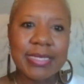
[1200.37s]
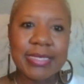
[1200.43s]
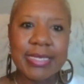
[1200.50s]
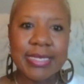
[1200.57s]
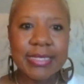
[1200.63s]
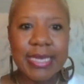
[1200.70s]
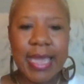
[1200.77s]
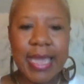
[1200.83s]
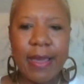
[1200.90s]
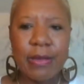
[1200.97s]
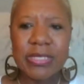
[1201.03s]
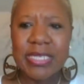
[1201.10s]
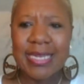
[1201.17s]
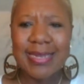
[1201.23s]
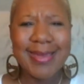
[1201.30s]
and
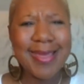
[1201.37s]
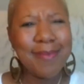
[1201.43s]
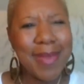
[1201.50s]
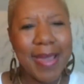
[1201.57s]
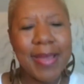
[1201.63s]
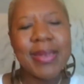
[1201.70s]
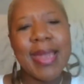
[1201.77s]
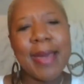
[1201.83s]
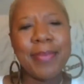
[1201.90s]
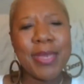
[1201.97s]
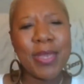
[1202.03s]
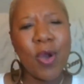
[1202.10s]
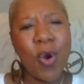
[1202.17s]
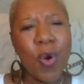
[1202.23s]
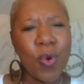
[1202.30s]
discounts. And it might not
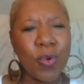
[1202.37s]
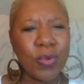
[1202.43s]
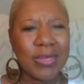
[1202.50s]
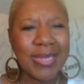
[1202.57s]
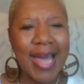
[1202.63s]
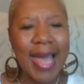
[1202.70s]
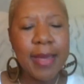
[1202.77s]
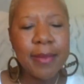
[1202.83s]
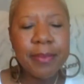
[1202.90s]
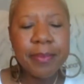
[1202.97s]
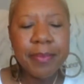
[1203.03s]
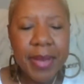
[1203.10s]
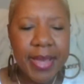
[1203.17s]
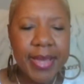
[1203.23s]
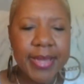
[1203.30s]
be a whole lot,
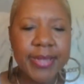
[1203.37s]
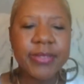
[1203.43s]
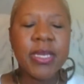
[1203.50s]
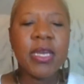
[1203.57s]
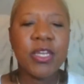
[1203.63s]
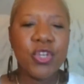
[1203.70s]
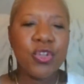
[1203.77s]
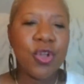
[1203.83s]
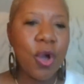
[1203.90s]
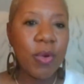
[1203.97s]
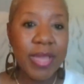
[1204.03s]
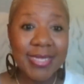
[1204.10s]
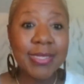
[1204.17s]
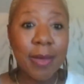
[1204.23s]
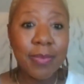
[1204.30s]
but
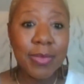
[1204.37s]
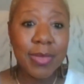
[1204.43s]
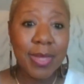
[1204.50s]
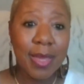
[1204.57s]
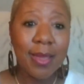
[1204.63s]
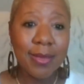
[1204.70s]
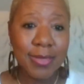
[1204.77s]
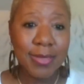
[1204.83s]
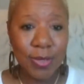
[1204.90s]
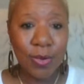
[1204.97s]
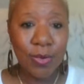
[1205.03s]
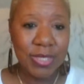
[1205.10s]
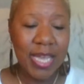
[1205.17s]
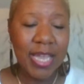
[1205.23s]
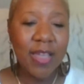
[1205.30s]
it's something.
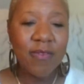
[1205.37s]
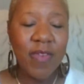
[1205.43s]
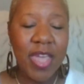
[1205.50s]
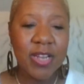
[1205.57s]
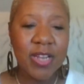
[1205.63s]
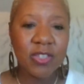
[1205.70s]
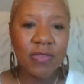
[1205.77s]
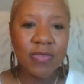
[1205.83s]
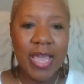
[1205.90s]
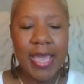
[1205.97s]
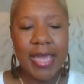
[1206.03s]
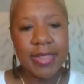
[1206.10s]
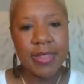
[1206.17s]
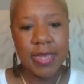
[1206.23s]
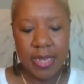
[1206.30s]
So take advantage of that.
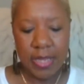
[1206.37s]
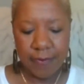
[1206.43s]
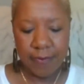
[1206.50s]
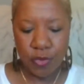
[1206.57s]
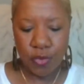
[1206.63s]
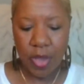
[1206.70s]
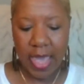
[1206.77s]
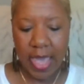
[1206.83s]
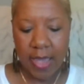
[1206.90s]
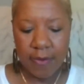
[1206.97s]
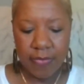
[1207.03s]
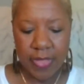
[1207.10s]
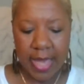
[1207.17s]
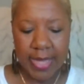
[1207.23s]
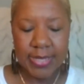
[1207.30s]
And then if you
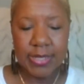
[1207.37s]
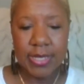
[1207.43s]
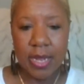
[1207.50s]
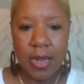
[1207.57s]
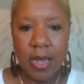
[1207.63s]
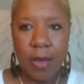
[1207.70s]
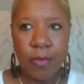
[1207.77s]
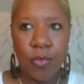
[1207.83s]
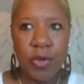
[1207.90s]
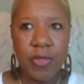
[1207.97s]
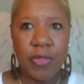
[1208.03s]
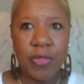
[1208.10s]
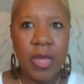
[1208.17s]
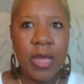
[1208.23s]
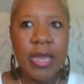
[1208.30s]
have that set up with
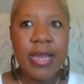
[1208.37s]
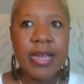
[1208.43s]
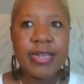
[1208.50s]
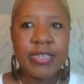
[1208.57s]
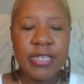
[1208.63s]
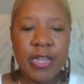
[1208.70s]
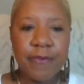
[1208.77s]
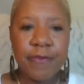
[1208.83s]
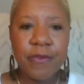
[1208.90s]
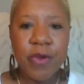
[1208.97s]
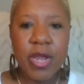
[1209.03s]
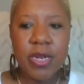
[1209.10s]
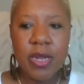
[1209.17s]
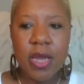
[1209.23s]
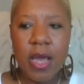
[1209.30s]

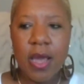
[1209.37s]
different